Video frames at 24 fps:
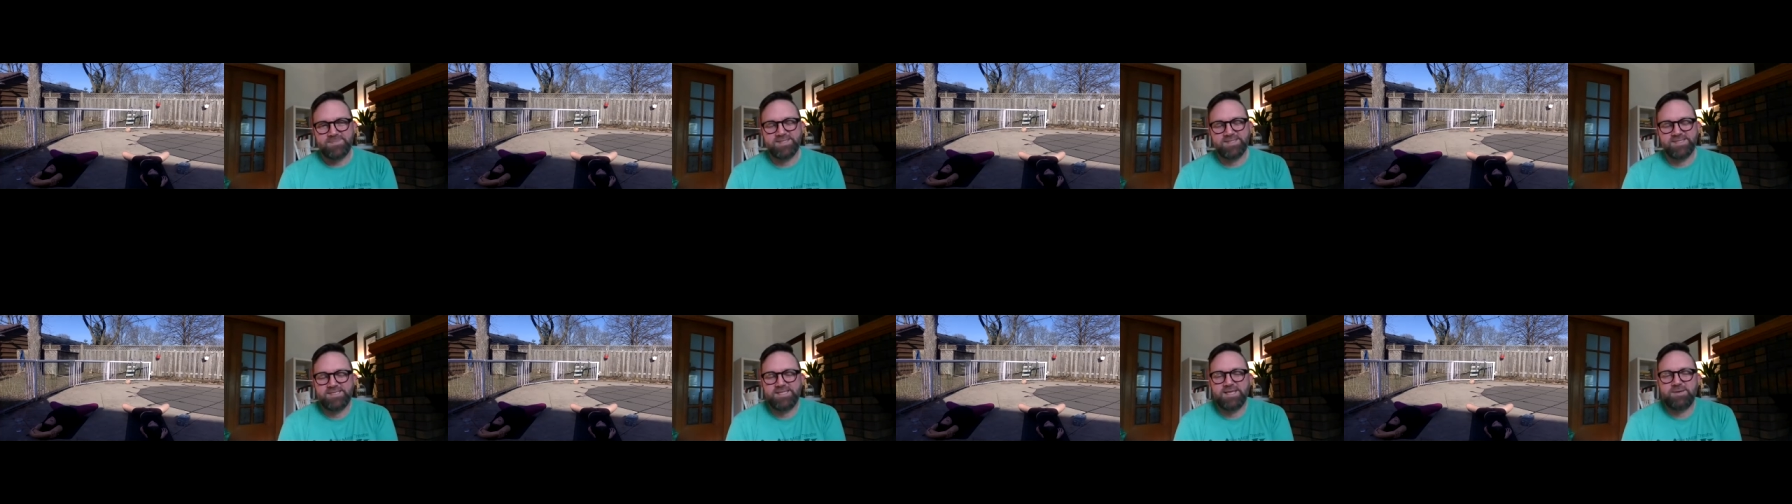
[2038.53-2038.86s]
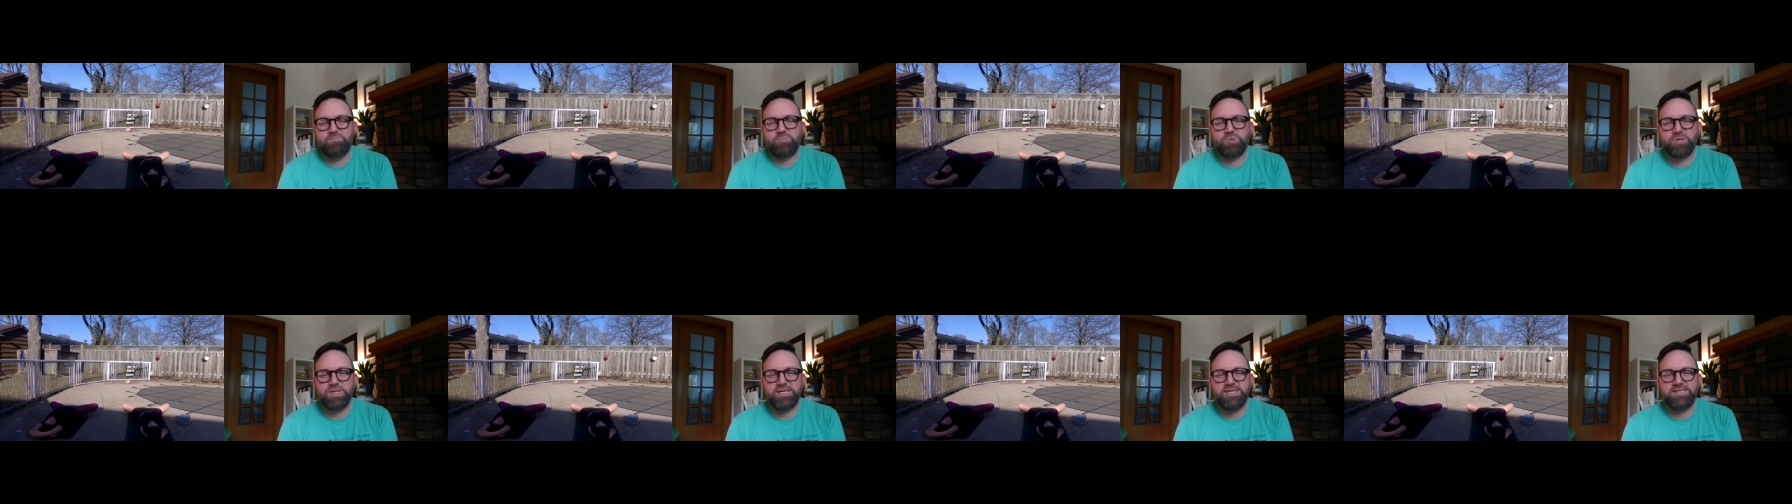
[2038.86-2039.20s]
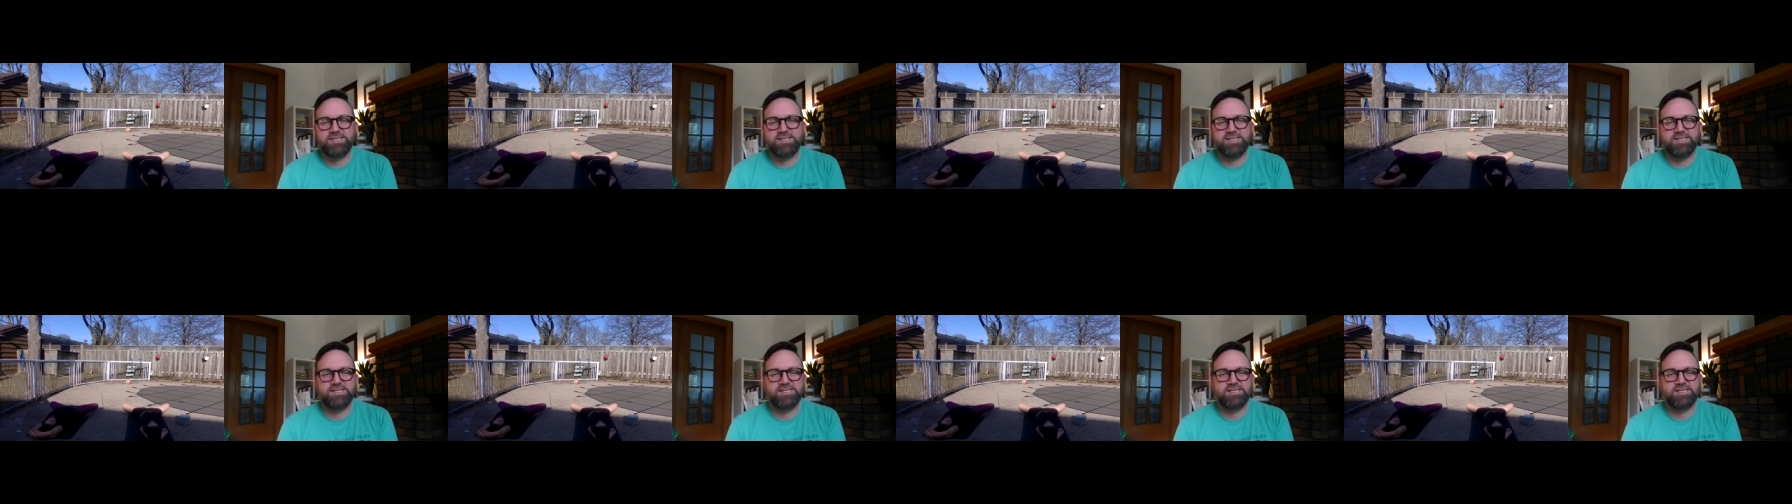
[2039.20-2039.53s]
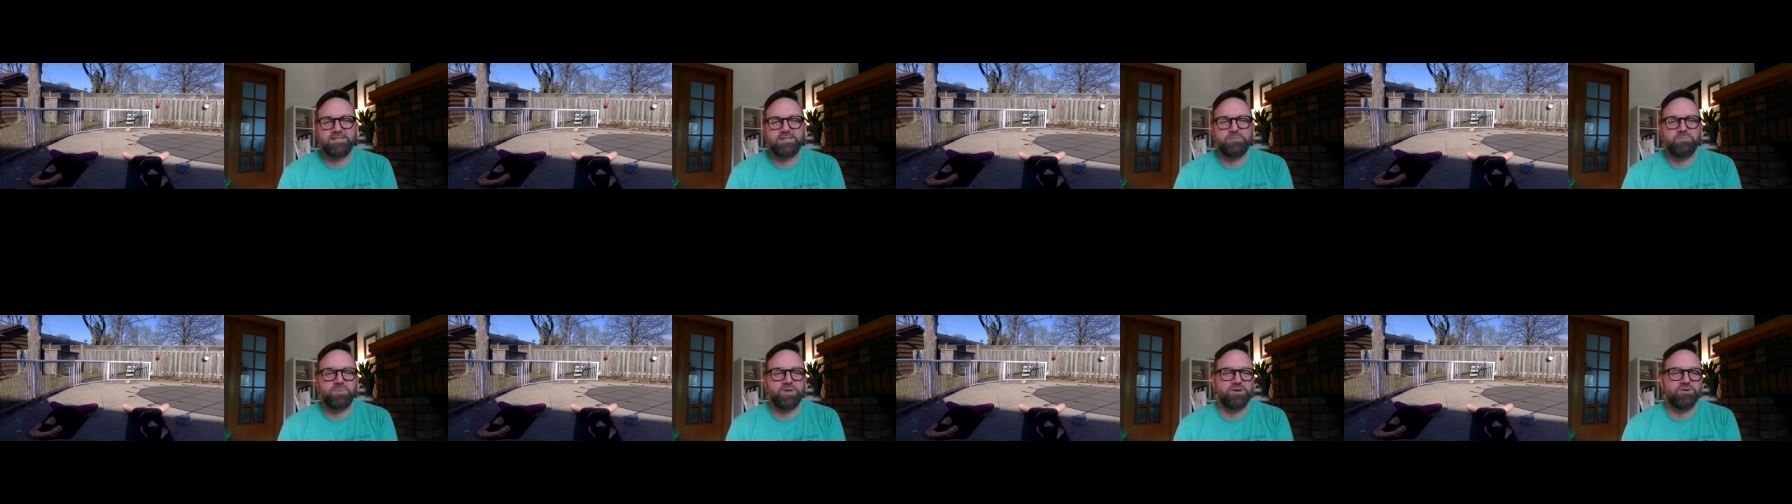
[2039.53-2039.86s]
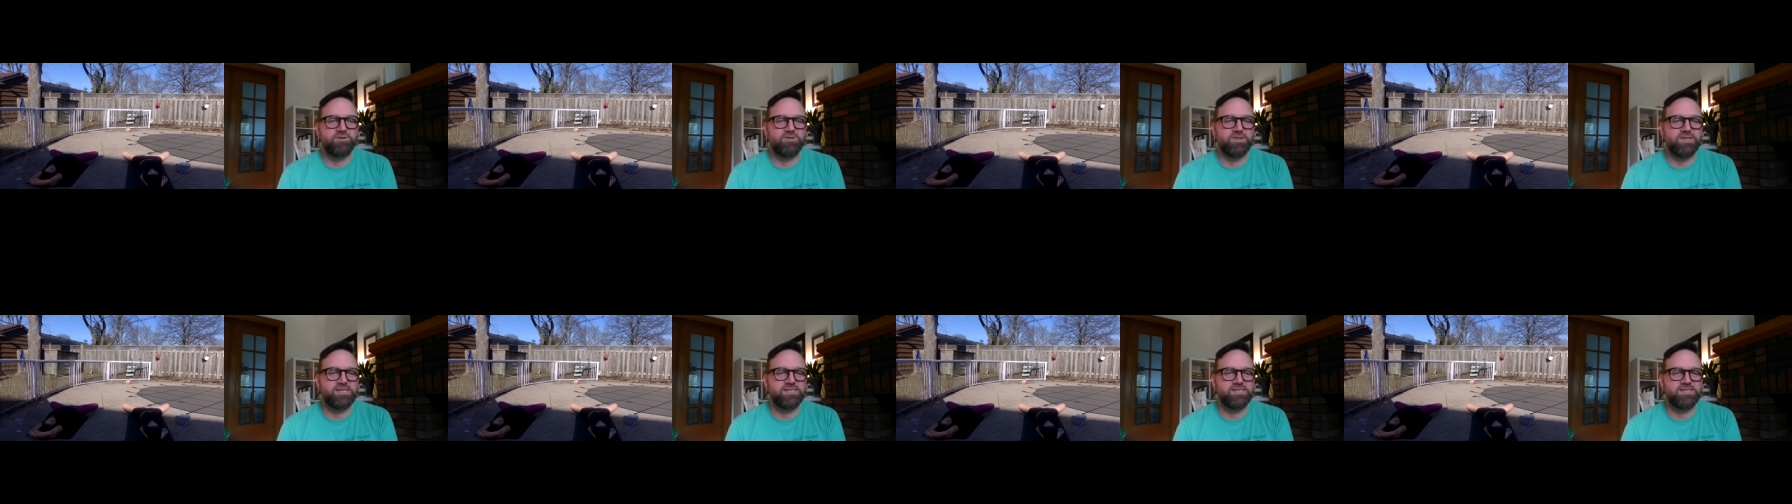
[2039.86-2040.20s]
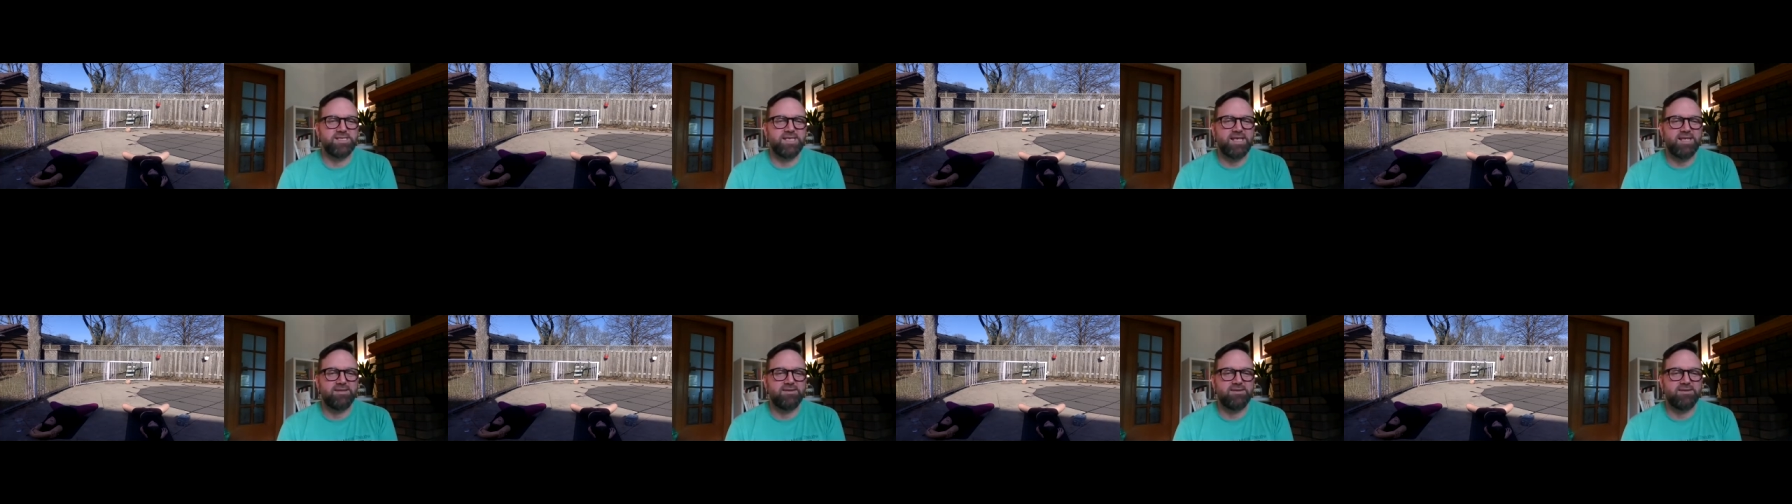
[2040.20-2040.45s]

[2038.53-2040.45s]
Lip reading: It's that place that's in the middle. It